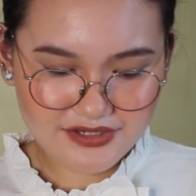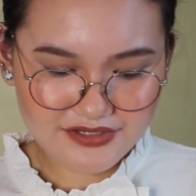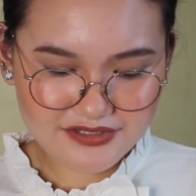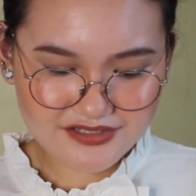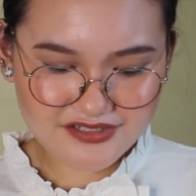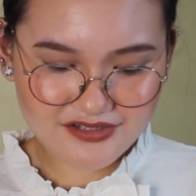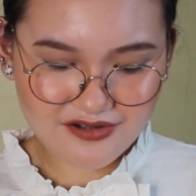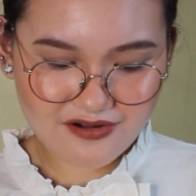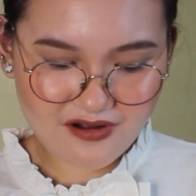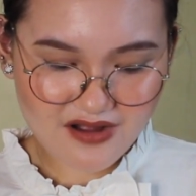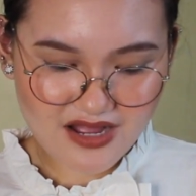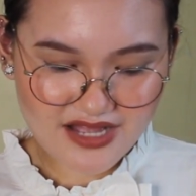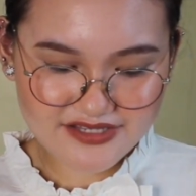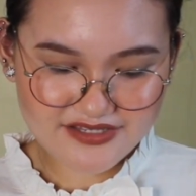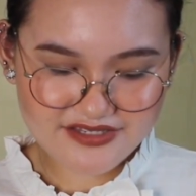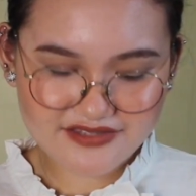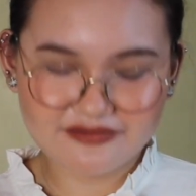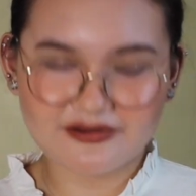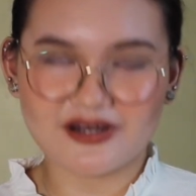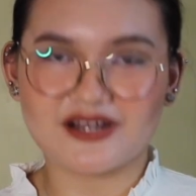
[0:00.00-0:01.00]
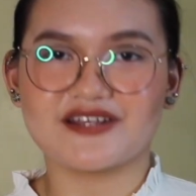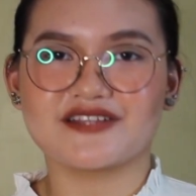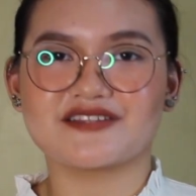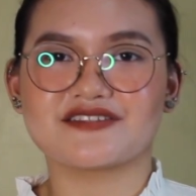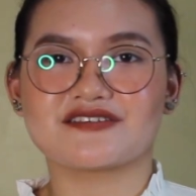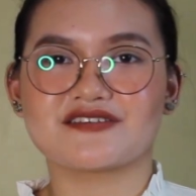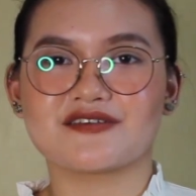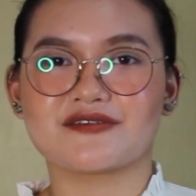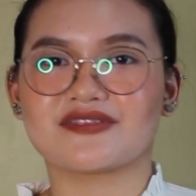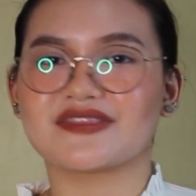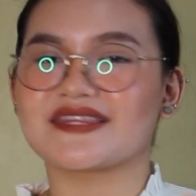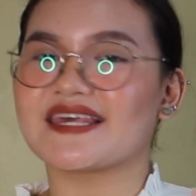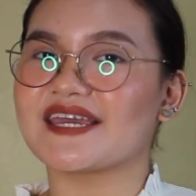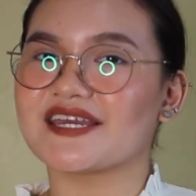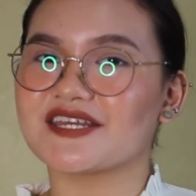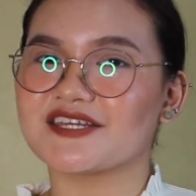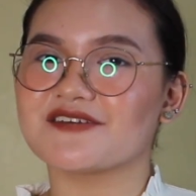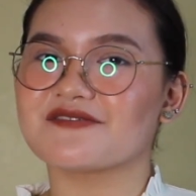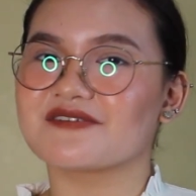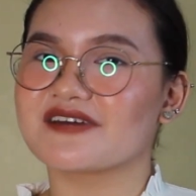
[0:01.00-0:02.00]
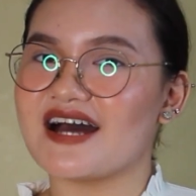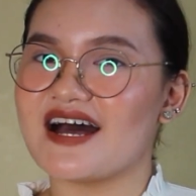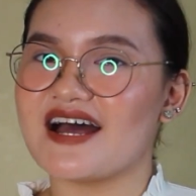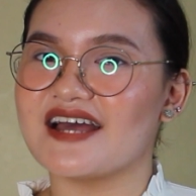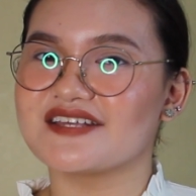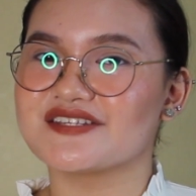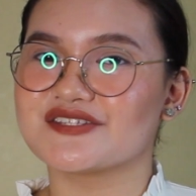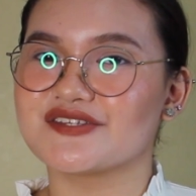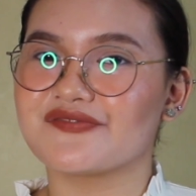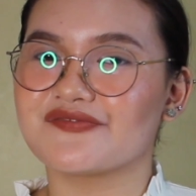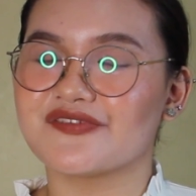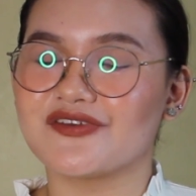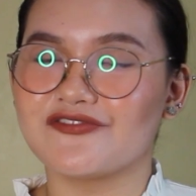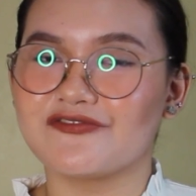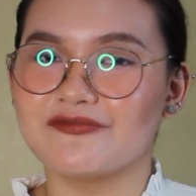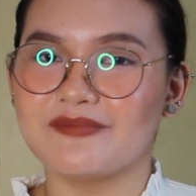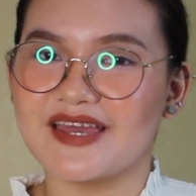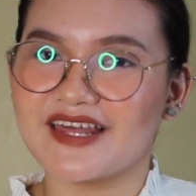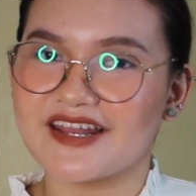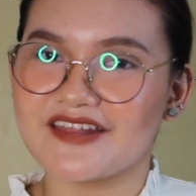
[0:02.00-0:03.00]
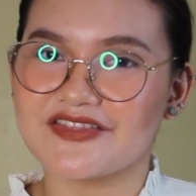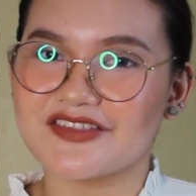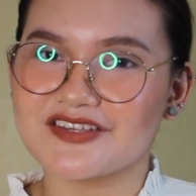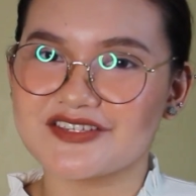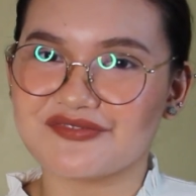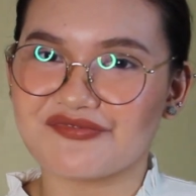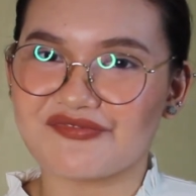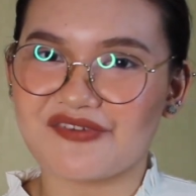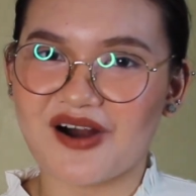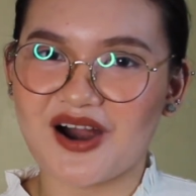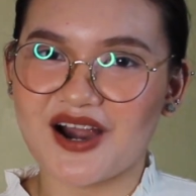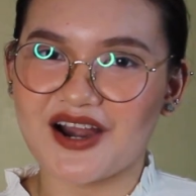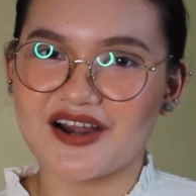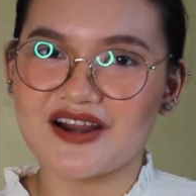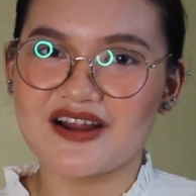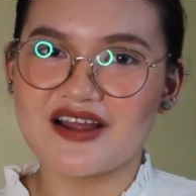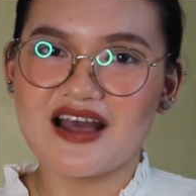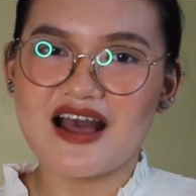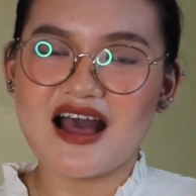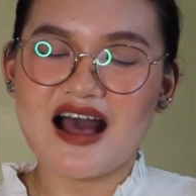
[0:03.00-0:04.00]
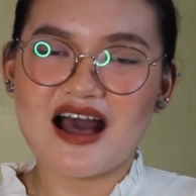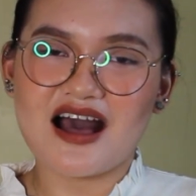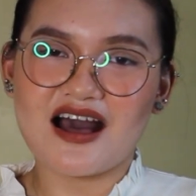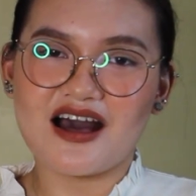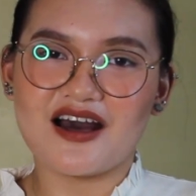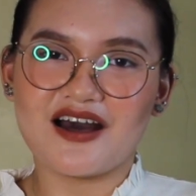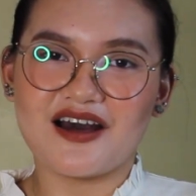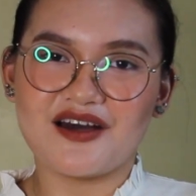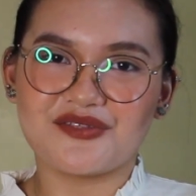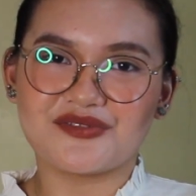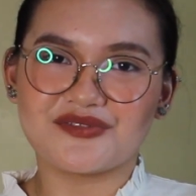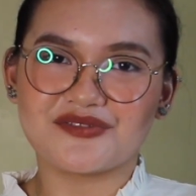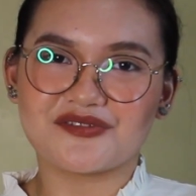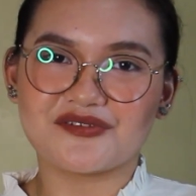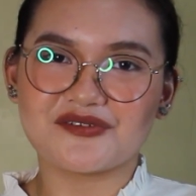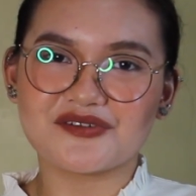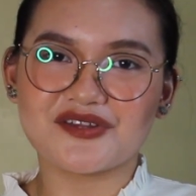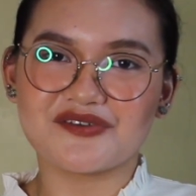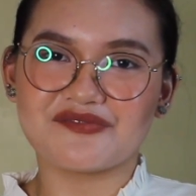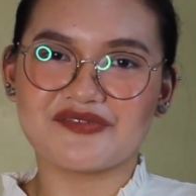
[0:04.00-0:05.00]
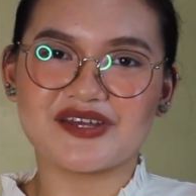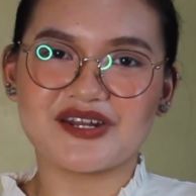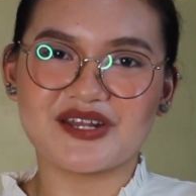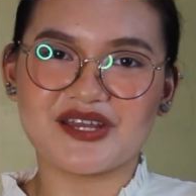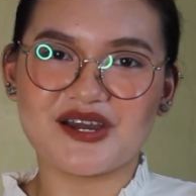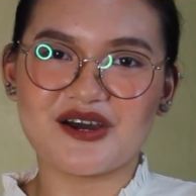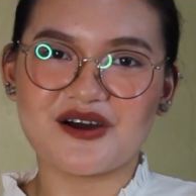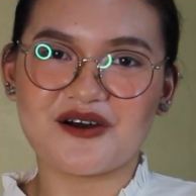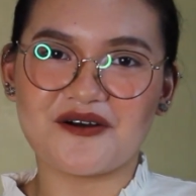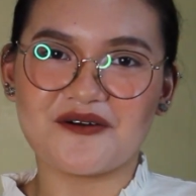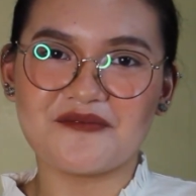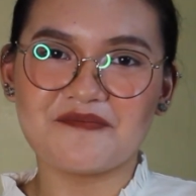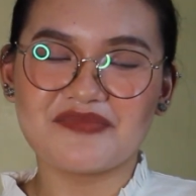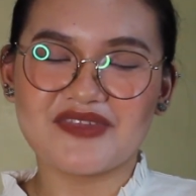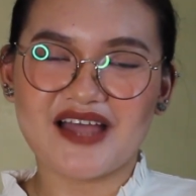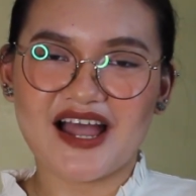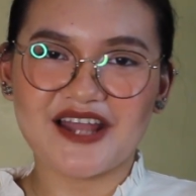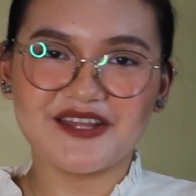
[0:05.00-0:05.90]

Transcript: So I just wanted to thank you guys if you've made it this far through the video.